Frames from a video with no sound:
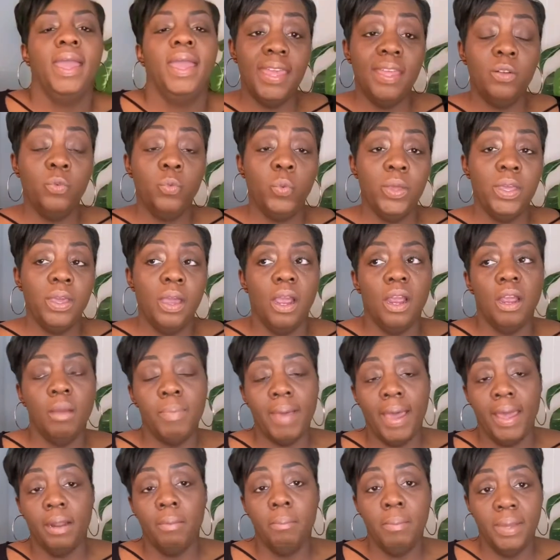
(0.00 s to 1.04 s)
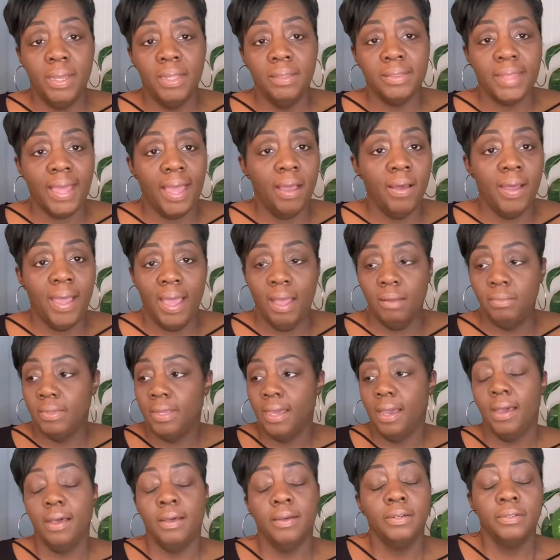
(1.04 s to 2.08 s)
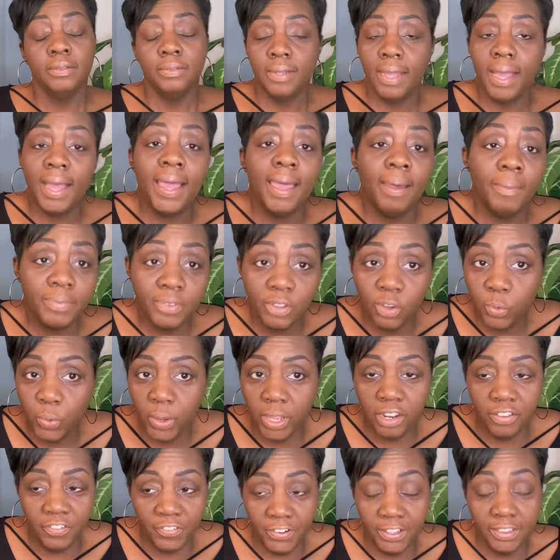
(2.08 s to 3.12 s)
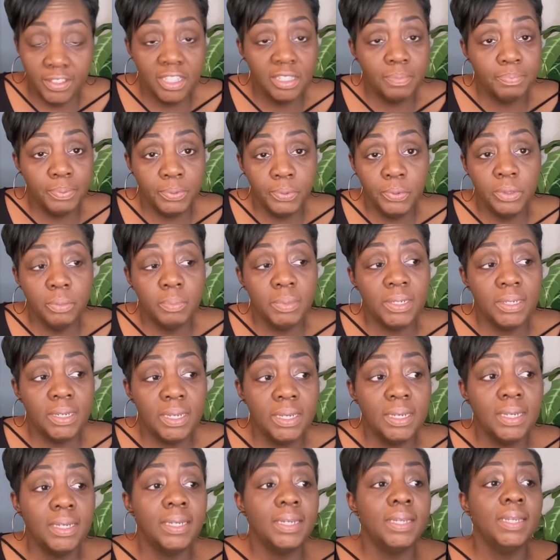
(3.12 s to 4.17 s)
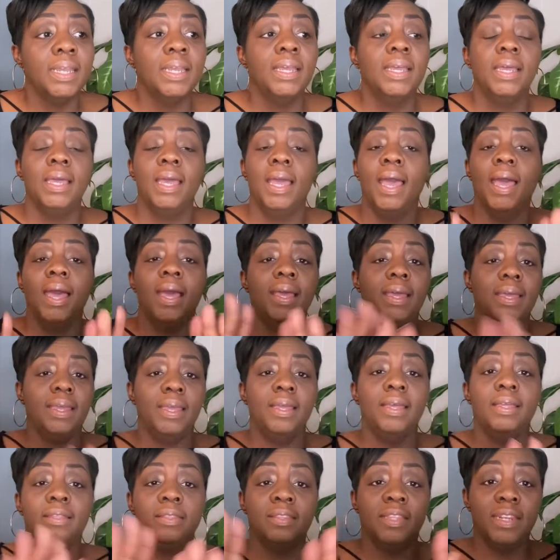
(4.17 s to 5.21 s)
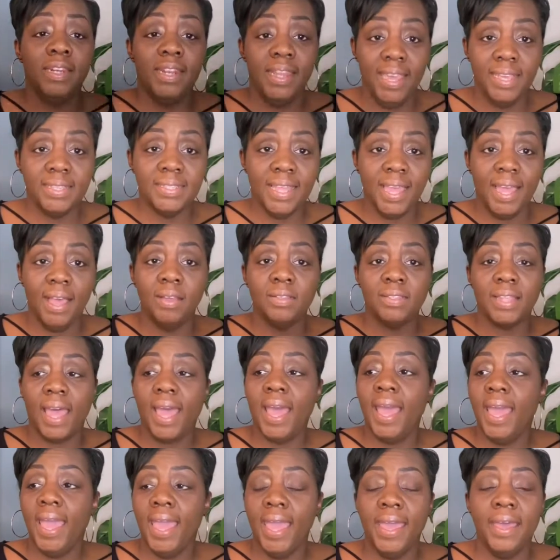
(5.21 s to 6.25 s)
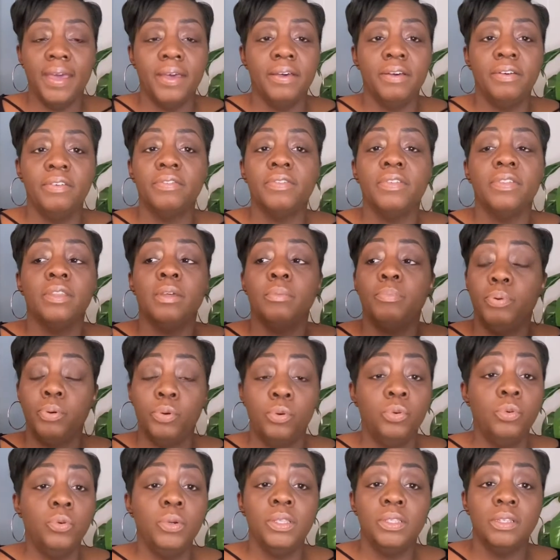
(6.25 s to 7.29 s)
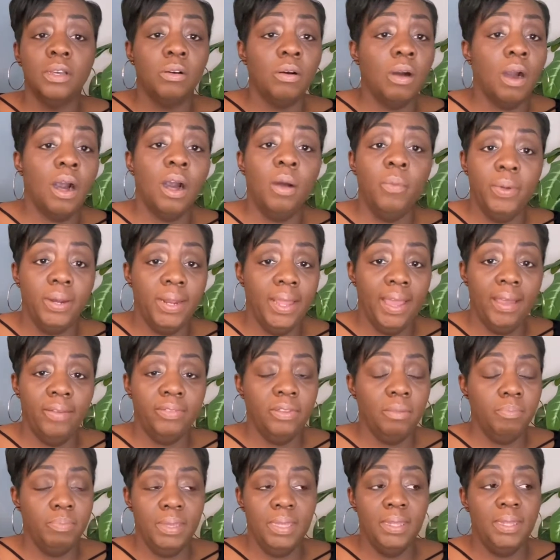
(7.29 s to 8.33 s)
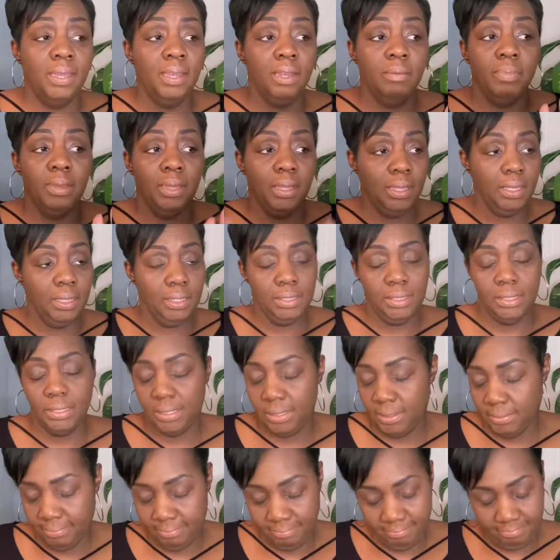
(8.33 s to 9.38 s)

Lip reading: and we are about a month out. Y'all, I am so ready for this pool to be done. The next house I have, the pool is gonna already have to be there because